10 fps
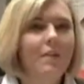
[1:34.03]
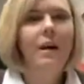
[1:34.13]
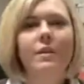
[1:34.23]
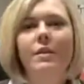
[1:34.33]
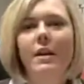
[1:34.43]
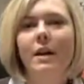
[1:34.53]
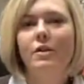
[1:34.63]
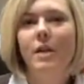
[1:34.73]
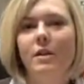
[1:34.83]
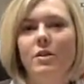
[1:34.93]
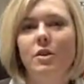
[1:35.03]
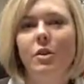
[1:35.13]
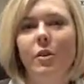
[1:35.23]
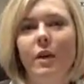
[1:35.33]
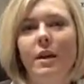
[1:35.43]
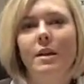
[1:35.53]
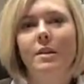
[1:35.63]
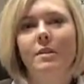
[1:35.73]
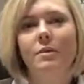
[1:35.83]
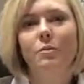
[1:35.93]
The other thing I try to do
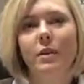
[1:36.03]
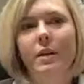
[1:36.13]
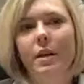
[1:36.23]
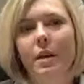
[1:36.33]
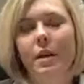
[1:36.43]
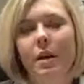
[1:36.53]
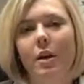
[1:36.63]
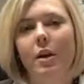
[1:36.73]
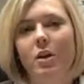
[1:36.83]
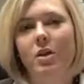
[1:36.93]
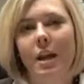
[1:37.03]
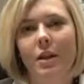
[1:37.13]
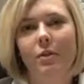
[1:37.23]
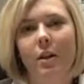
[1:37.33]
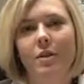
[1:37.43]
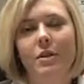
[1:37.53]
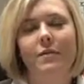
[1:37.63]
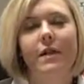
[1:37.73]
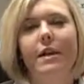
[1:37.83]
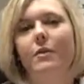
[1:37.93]
is really encourage the 8th graders. I
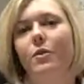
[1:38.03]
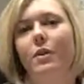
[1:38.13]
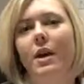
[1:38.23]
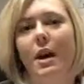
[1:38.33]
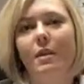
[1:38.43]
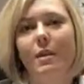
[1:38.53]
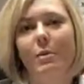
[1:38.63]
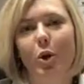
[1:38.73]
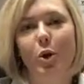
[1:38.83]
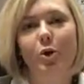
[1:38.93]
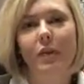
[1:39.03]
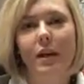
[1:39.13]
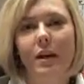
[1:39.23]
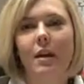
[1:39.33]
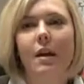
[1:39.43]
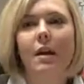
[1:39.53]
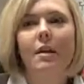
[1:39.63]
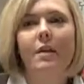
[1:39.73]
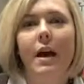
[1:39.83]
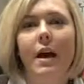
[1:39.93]
feel like if you can get them early,
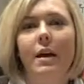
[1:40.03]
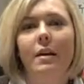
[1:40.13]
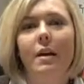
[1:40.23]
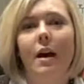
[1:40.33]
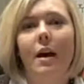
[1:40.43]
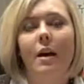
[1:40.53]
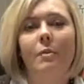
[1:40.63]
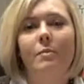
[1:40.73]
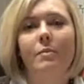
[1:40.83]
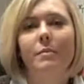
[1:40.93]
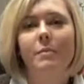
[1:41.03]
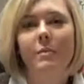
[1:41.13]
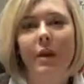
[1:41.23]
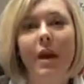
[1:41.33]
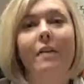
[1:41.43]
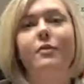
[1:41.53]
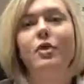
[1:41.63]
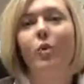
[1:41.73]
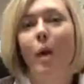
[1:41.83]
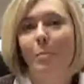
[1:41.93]
then they'll have
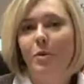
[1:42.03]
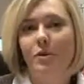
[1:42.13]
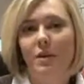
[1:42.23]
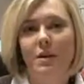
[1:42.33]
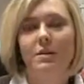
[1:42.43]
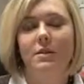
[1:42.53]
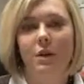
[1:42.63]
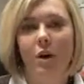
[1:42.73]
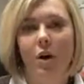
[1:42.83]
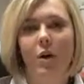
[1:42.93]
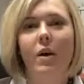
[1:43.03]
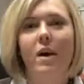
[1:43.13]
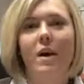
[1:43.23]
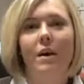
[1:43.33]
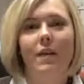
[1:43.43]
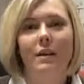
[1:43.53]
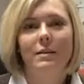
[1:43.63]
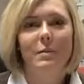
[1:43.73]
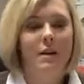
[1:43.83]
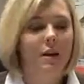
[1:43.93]
2 opportunities to go, and
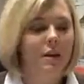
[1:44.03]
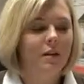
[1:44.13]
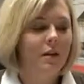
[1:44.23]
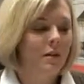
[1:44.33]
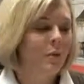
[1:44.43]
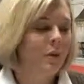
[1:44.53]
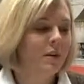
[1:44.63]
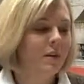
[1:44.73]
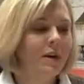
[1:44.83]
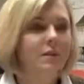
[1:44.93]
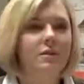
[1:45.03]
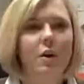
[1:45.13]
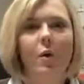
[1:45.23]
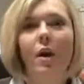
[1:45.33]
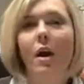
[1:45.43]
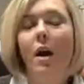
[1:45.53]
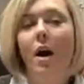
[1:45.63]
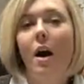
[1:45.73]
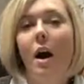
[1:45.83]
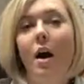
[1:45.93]
that's been an important thing. So
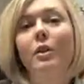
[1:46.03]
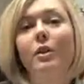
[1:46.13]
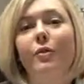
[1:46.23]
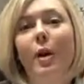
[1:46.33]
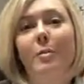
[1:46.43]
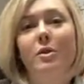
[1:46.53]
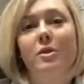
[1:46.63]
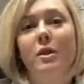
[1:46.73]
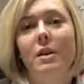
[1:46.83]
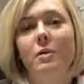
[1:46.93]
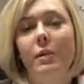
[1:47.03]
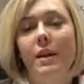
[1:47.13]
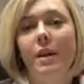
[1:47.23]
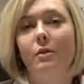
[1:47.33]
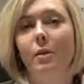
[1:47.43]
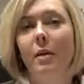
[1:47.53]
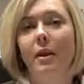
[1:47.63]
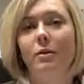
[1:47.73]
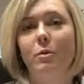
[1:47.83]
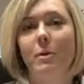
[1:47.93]
I'll look for opportunities when the 8th grade
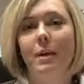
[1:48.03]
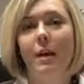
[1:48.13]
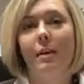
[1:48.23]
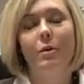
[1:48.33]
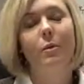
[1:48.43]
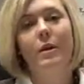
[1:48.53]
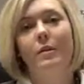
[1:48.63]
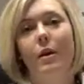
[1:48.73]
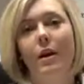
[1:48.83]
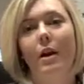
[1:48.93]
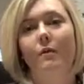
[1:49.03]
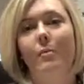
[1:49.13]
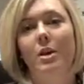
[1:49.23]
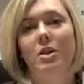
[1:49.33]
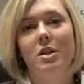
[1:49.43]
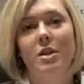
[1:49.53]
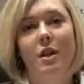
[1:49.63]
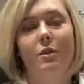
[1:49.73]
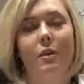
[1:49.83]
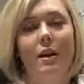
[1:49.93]
parents will be together. We do our confirmation in
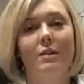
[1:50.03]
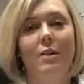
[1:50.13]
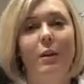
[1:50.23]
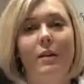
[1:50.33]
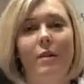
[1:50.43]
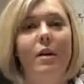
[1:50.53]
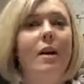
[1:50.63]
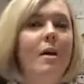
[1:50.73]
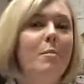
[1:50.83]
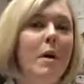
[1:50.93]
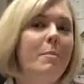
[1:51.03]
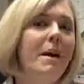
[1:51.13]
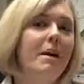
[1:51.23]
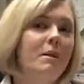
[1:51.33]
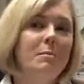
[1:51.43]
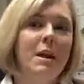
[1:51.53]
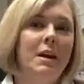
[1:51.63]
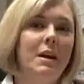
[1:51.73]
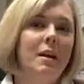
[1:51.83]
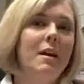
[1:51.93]
8th grade, so we have a parent
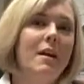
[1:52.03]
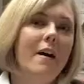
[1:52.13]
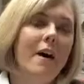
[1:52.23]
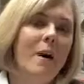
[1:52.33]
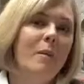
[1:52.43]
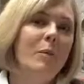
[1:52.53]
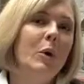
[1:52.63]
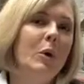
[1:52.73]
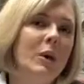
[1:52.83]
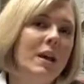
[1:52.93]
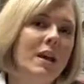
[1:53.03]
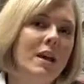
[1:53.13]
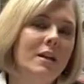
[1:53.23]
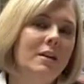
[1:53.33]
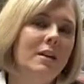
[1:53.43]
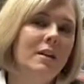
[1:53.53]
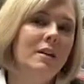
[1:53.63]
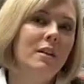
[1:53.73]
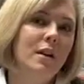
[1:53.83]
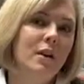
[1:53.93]
meeting early in
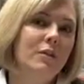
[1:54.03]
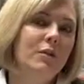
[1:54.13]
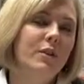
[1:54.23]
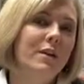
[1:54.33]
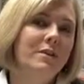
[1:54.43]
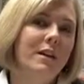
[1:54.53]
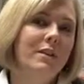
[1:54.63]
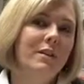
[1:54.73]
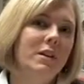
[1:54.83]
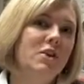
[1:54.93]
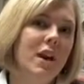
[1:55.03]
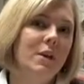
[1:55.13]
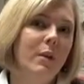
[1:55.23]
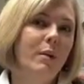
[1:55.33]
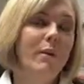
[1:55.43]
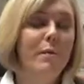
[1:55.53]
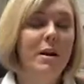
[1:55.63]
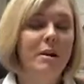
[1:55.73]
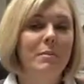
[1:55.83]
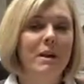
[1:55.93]
the year of 2011. In January, we have a
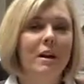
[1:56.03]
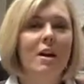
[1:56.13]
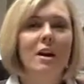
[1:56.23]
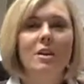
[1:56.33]
parent meeting.